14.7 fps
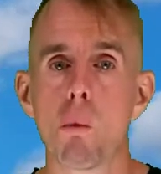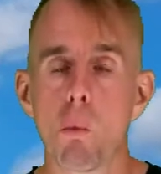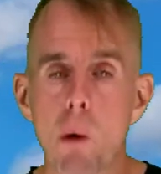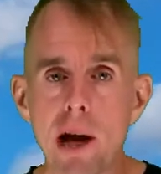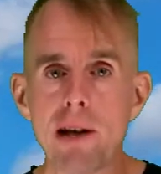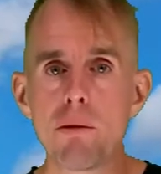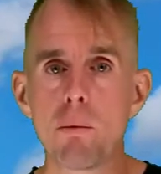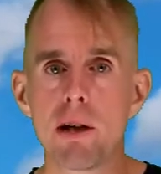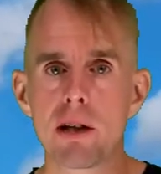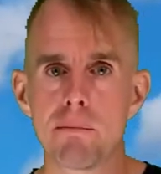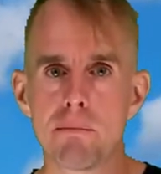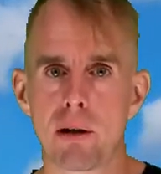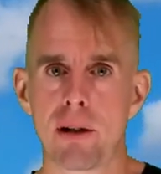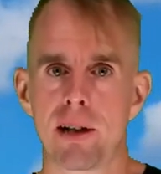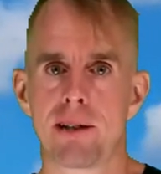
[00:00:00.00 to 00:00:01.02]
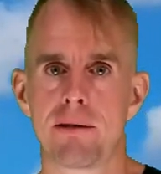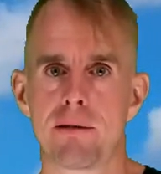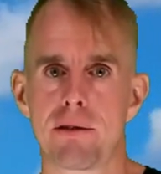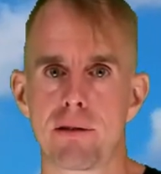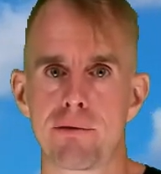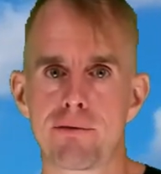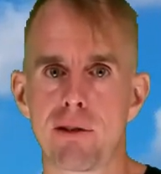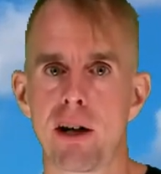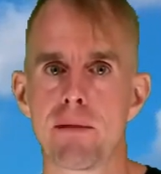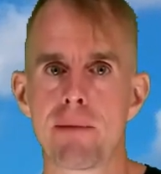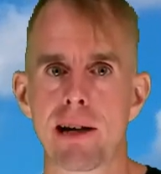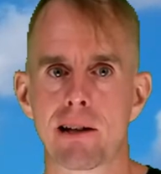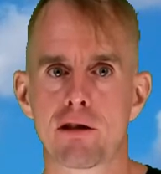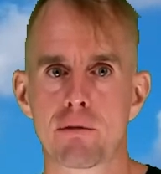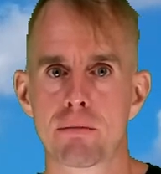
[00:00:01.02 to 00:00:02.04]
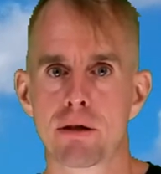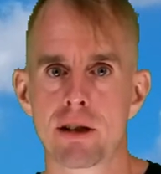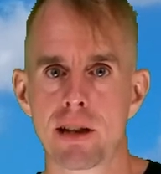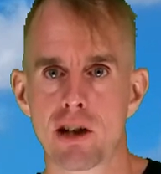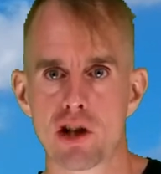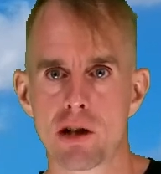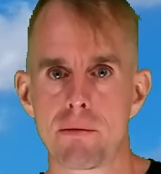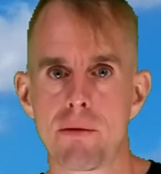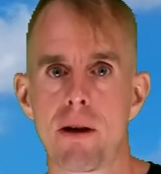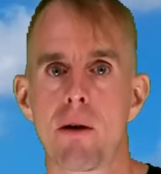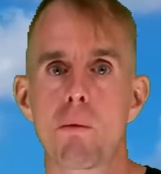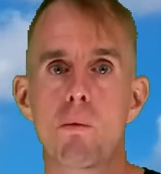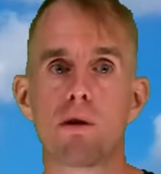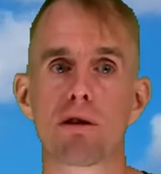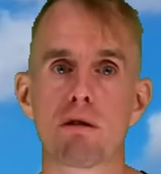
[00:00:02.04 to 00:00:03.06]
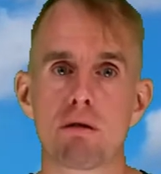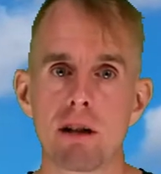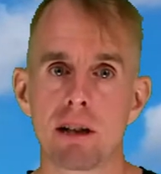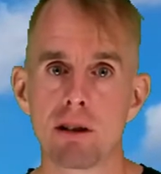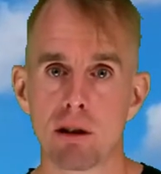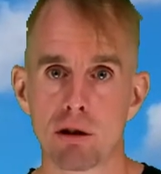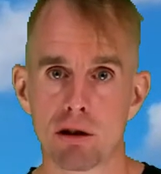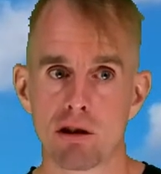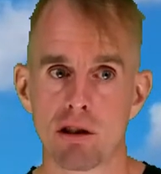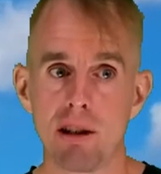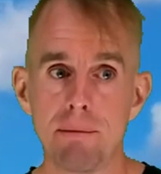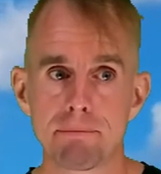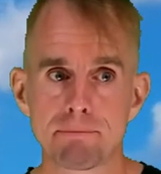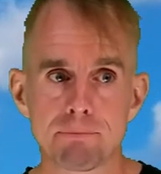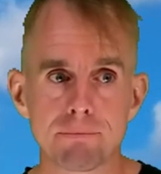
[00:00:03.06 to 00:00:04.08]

When we combine the phi max prediction with Krieger Dougherty,